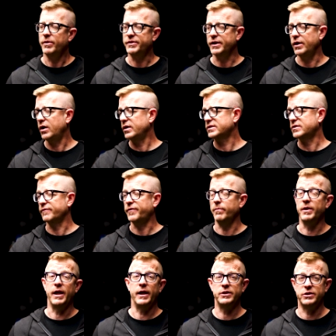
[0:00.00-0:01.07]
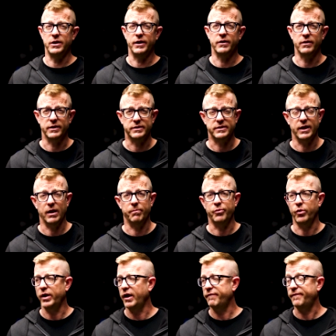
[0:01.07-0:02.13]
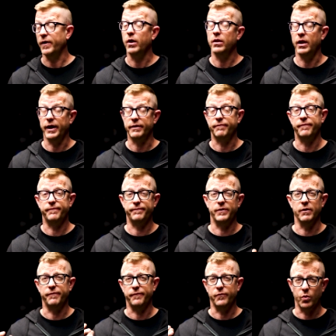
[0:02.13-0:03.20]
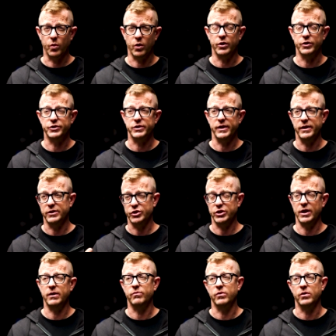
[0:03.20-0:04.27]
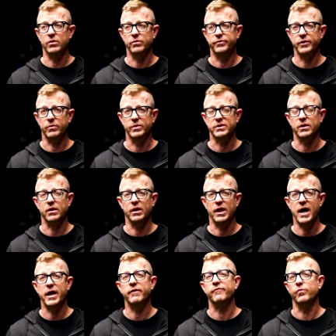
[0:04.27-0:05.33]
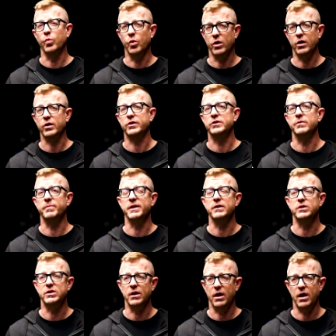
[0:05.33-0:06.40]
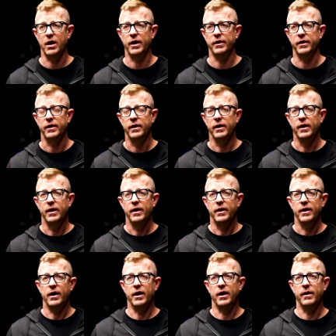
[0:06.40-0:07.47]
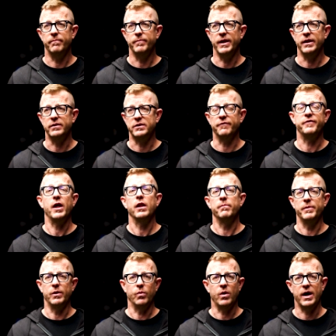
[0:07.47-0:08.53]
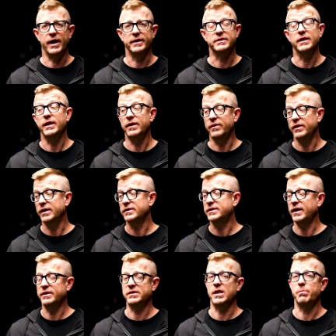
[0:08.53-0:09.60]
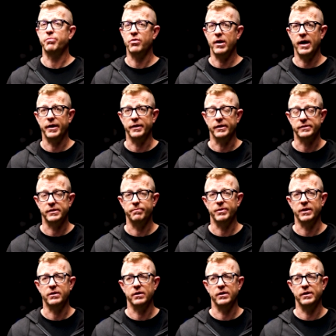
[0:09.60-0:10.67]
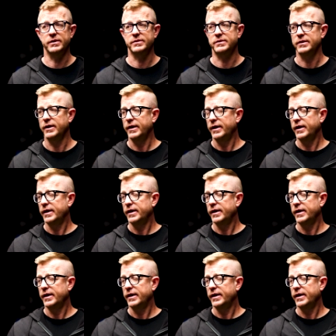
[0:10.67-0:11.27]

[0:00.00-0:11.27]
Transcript: But then also from an engineering standpoint, I felt like the forge in general, there was a lot of work to be done um, in development wise in this as a product because